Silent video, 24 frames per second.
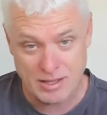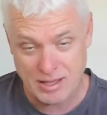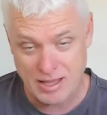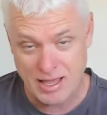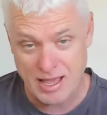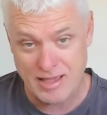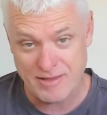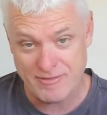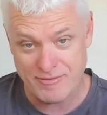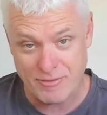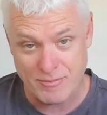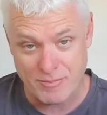
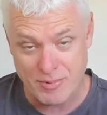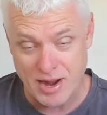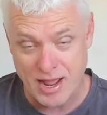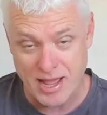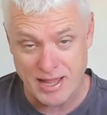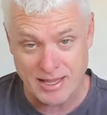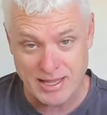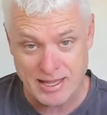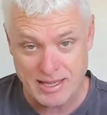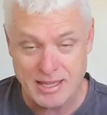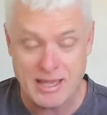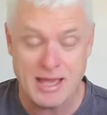A, for
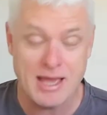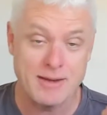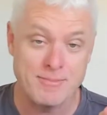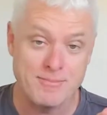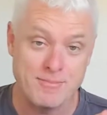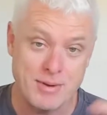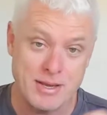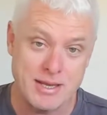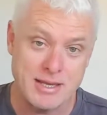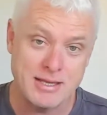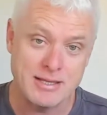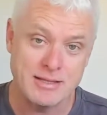bragging, and
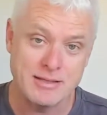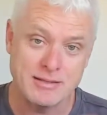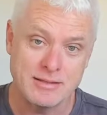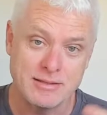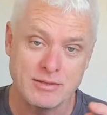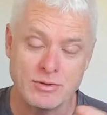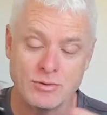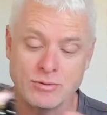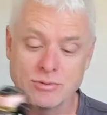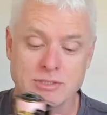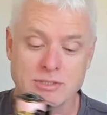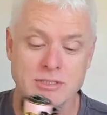B,
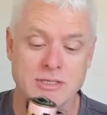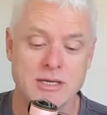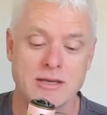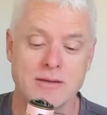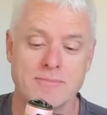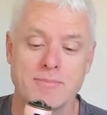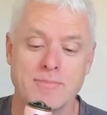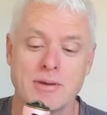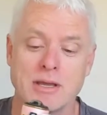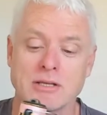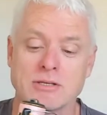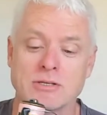you'll see a
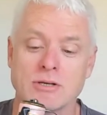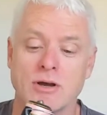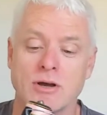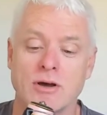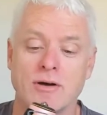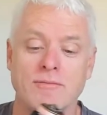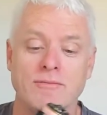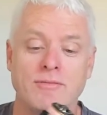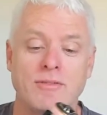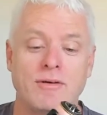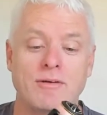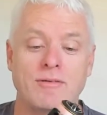picture
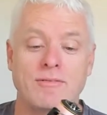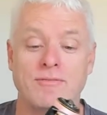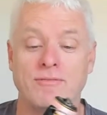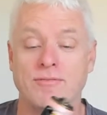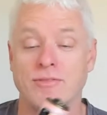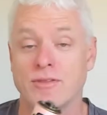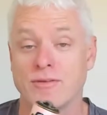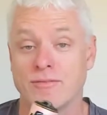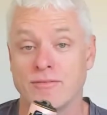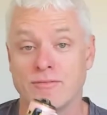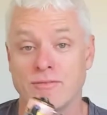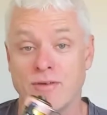of
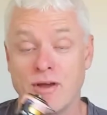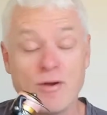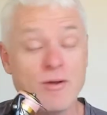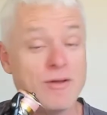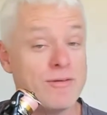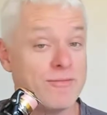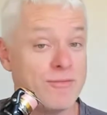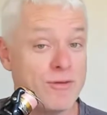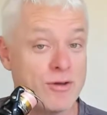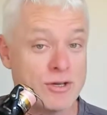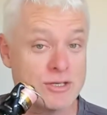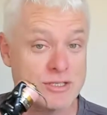the very
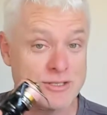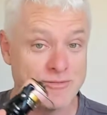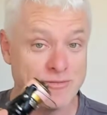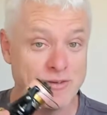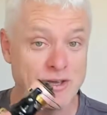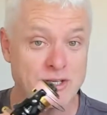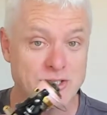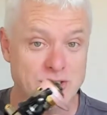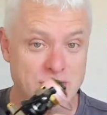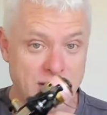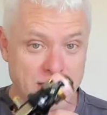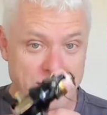first
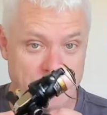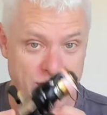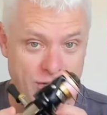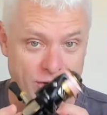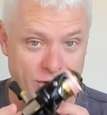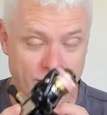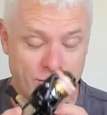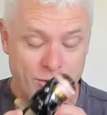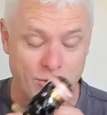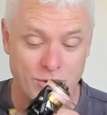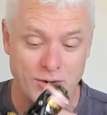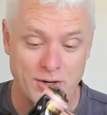fish actually
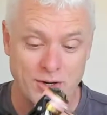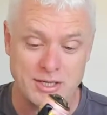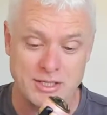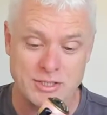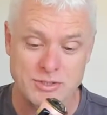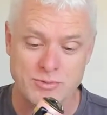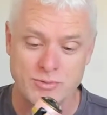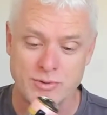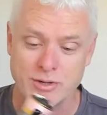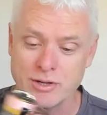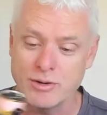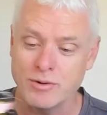I caught on
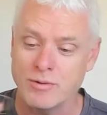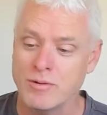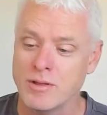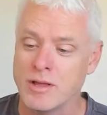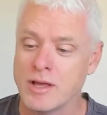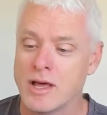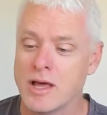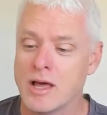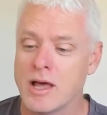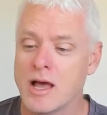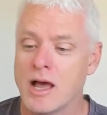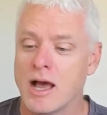this reel,
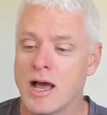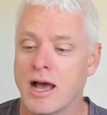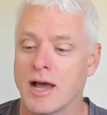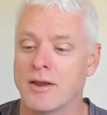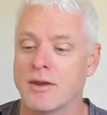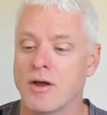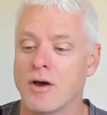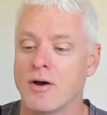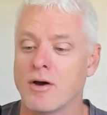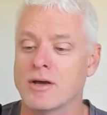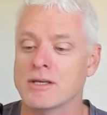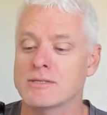a
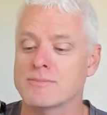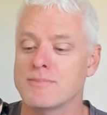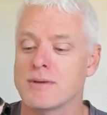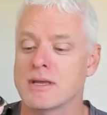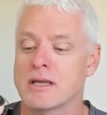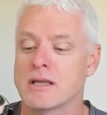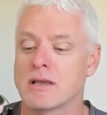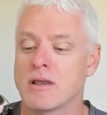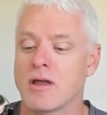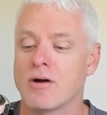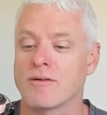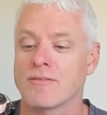nice
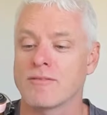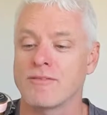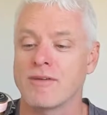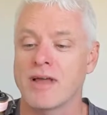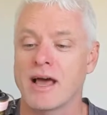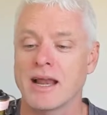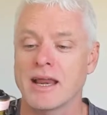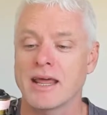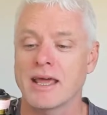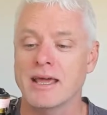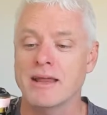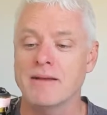big long
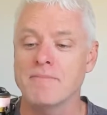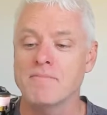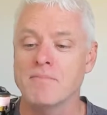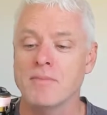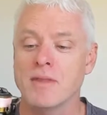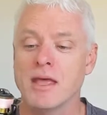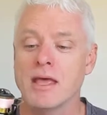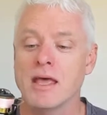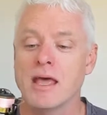flathead,